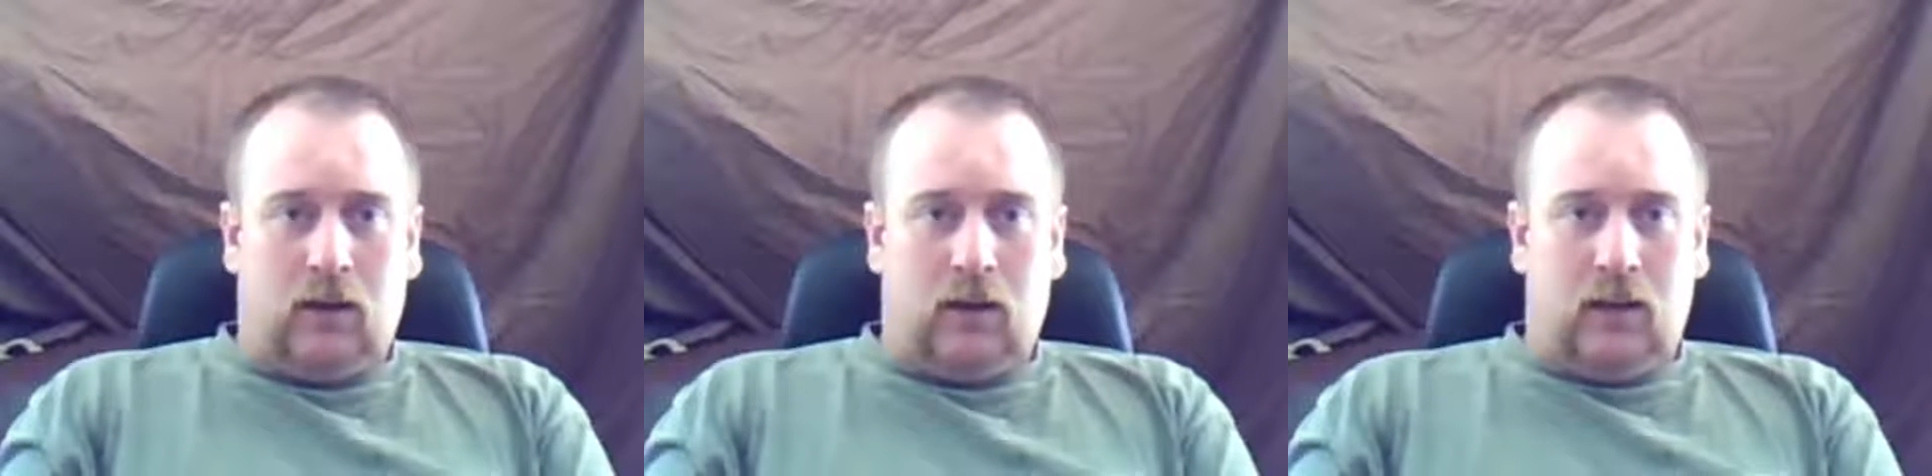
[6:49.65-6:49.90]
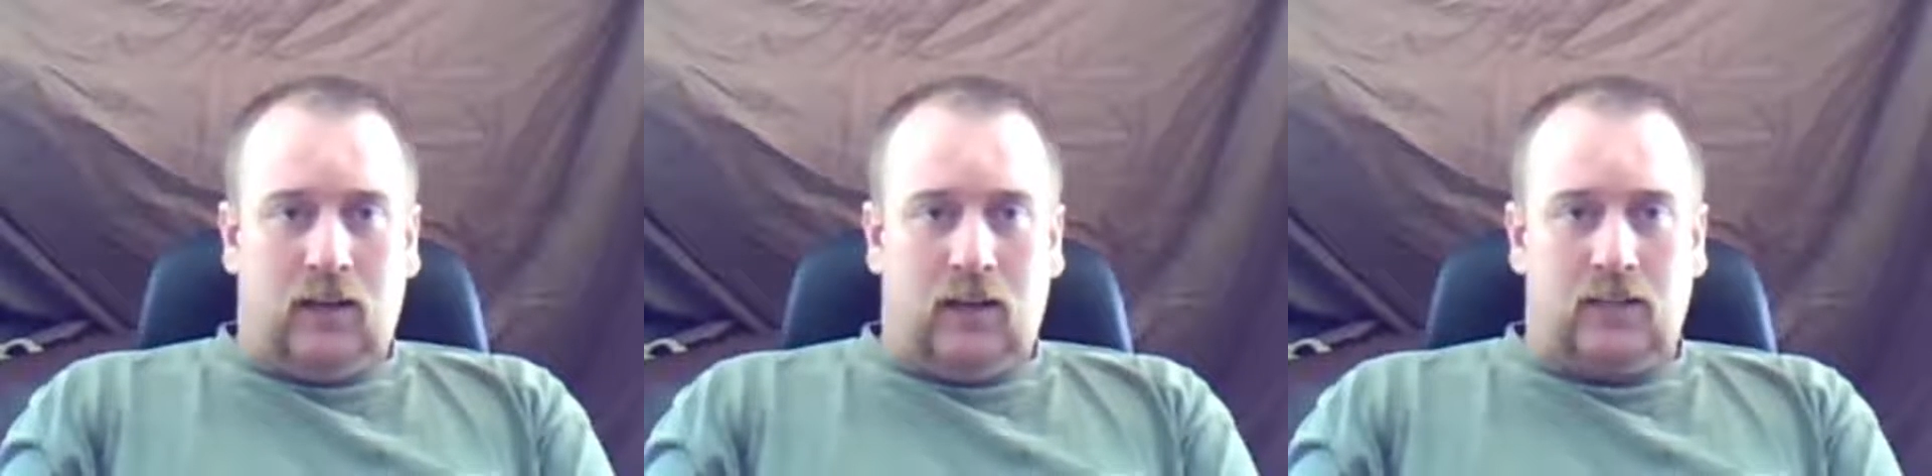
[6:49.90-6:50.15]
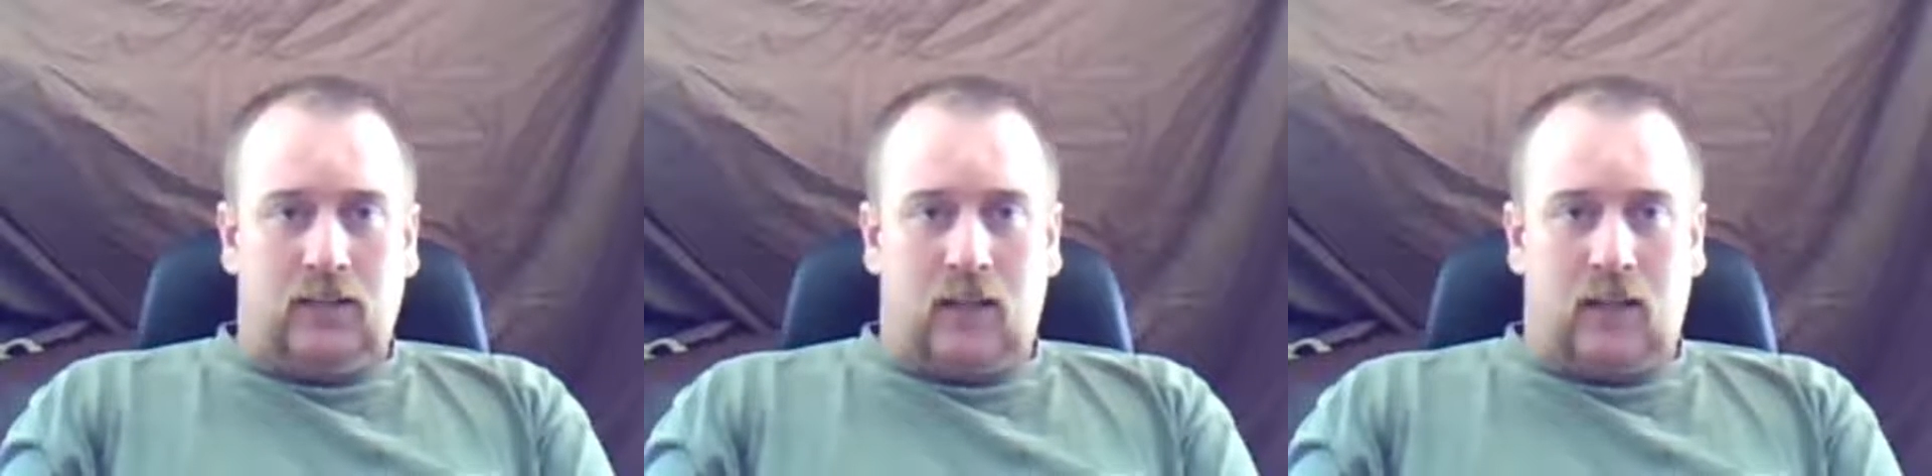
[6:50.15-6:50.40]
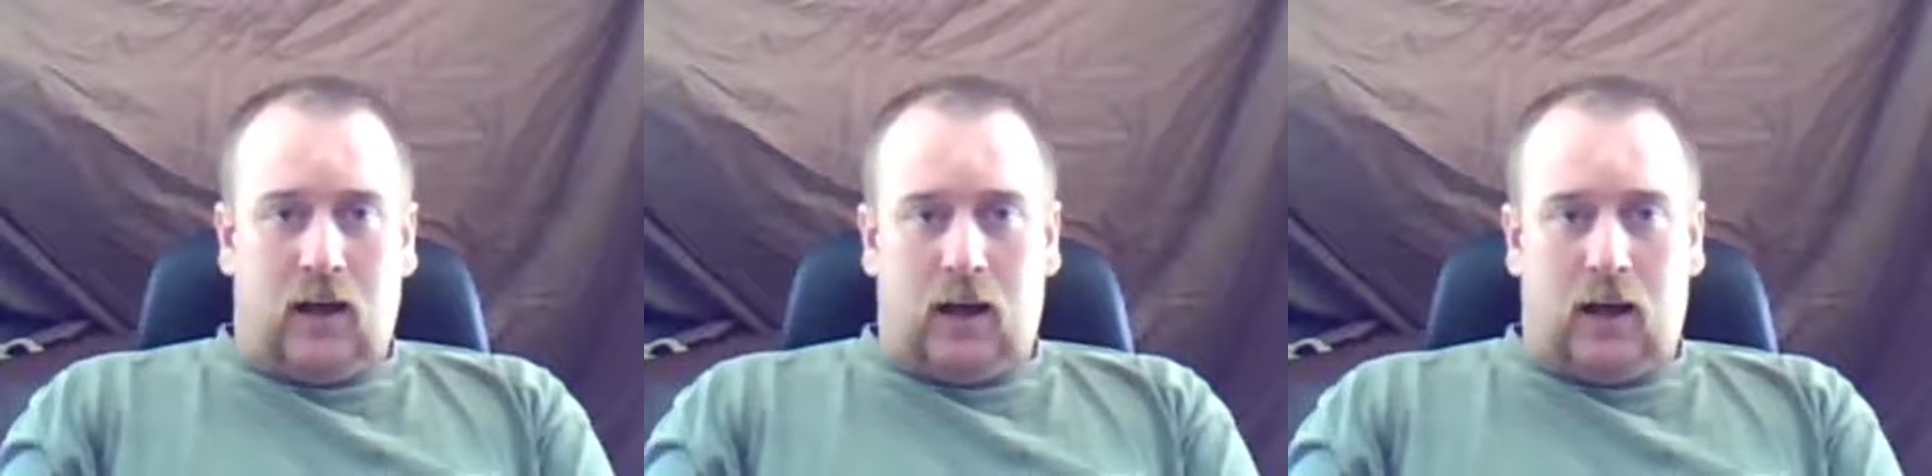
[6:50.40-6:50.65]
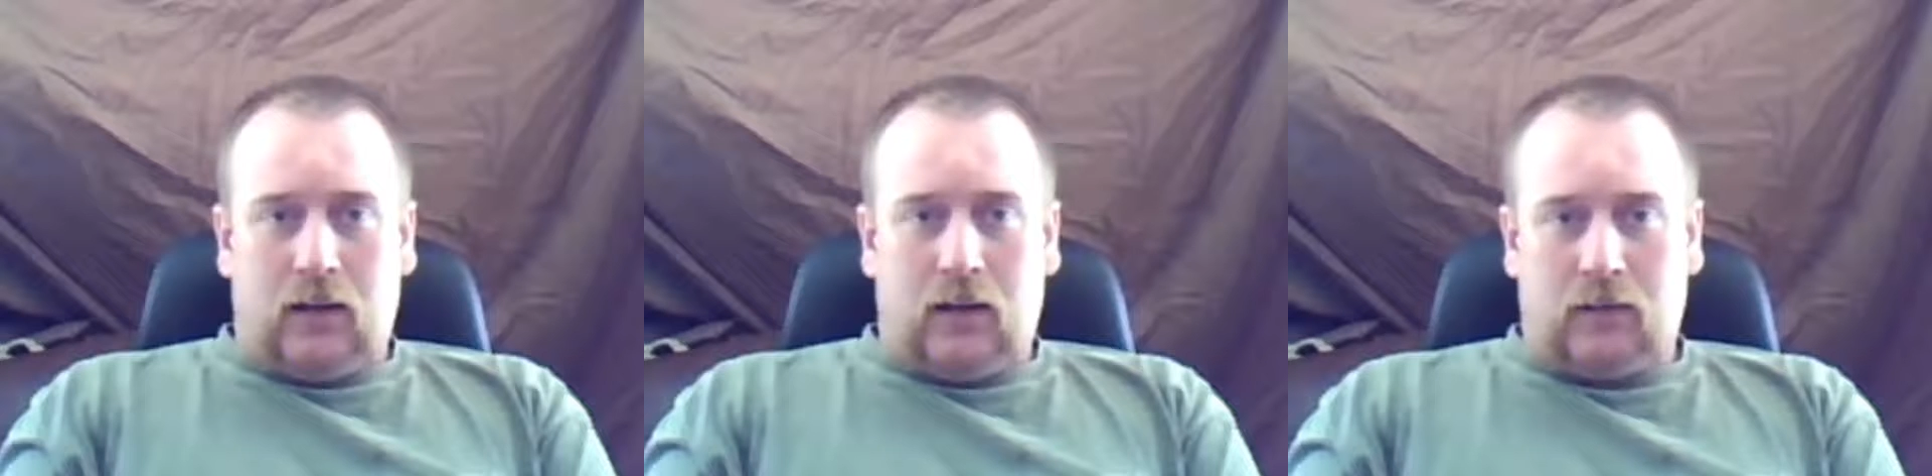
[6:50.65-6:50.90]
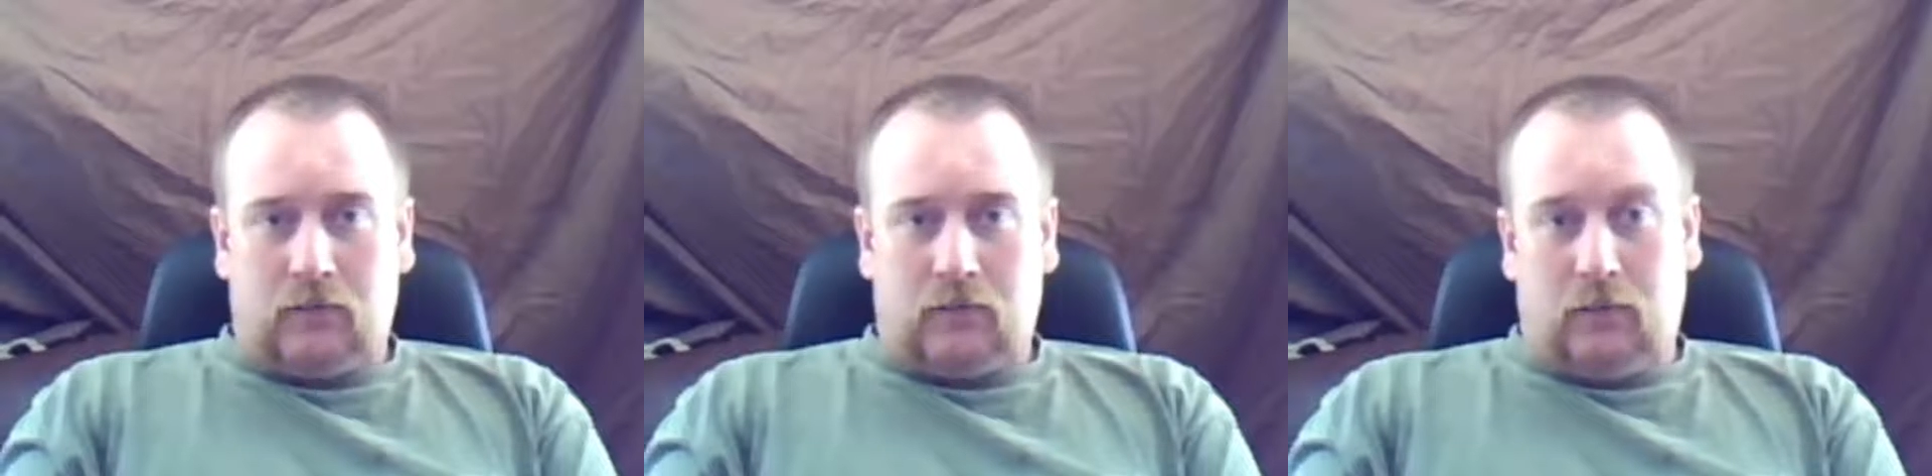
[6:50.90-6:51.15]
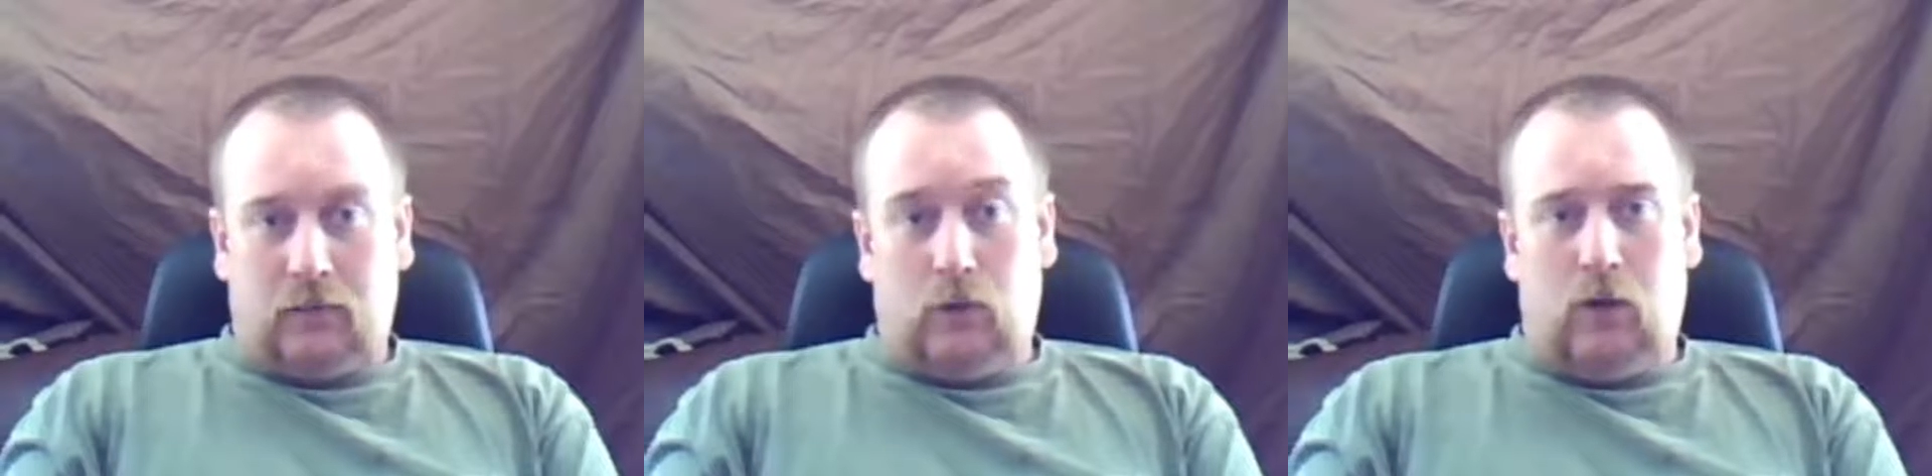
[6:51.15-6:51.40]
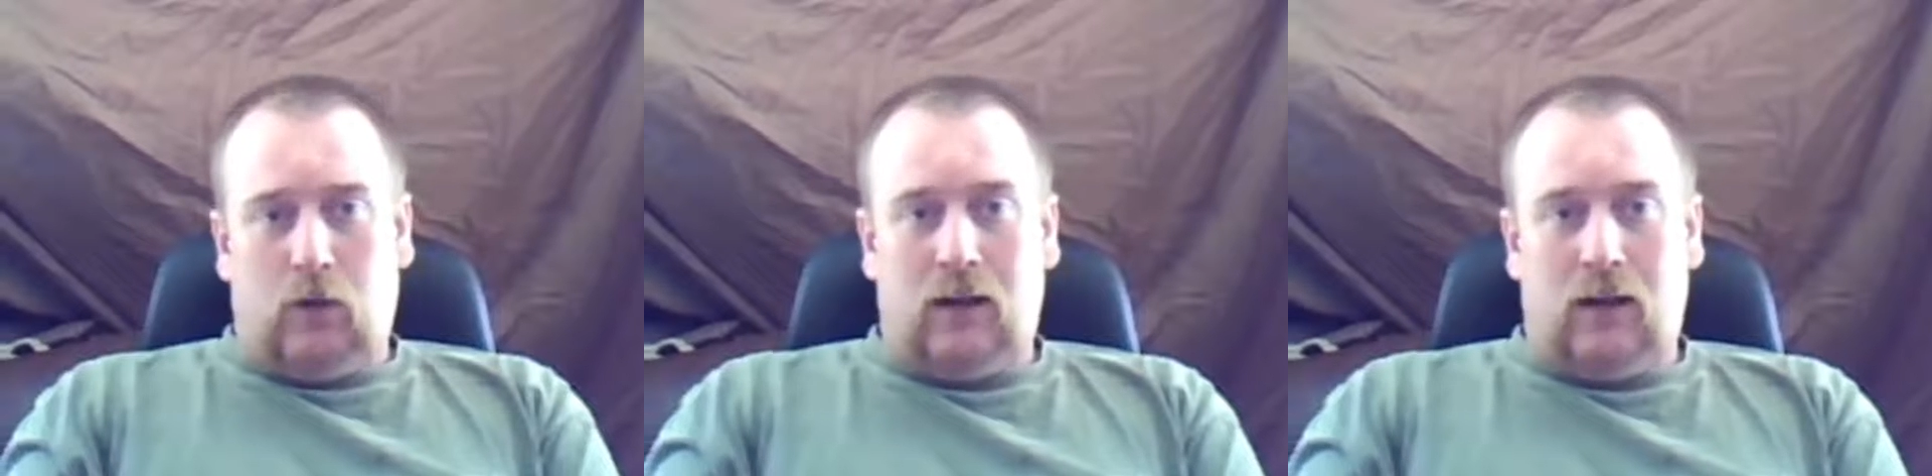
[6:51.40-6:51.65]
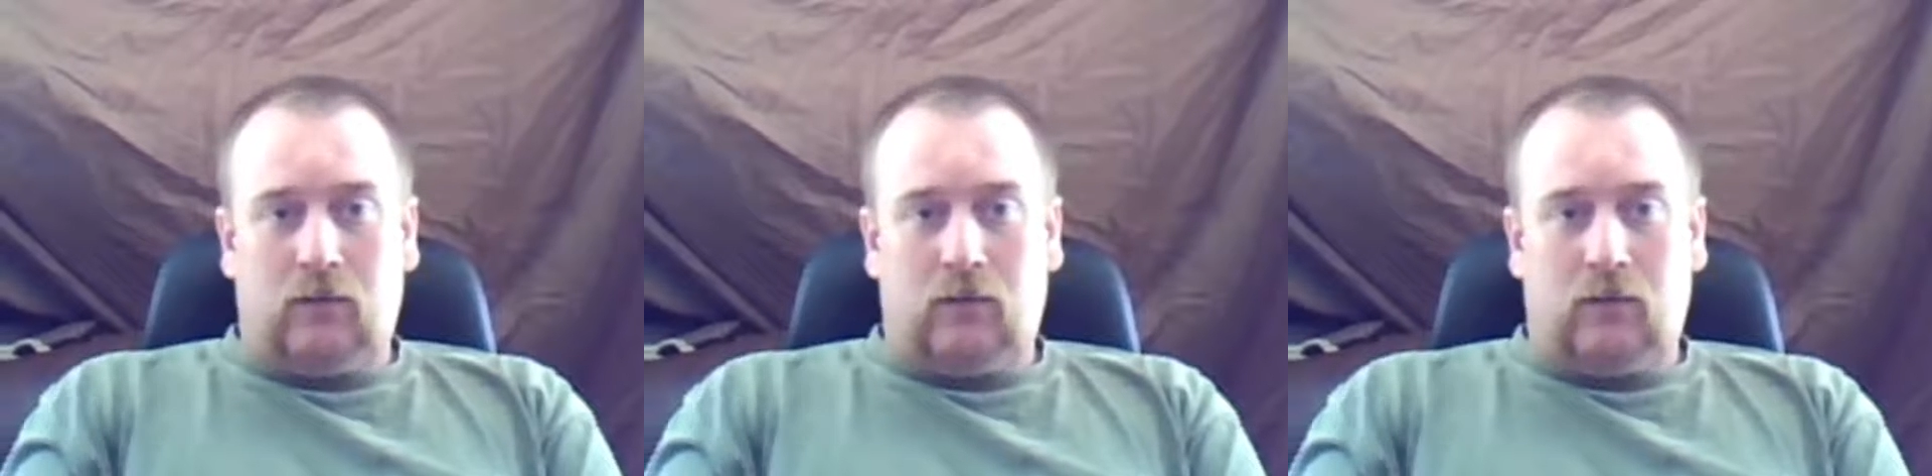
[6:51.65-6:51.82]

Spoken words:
is, oh wow,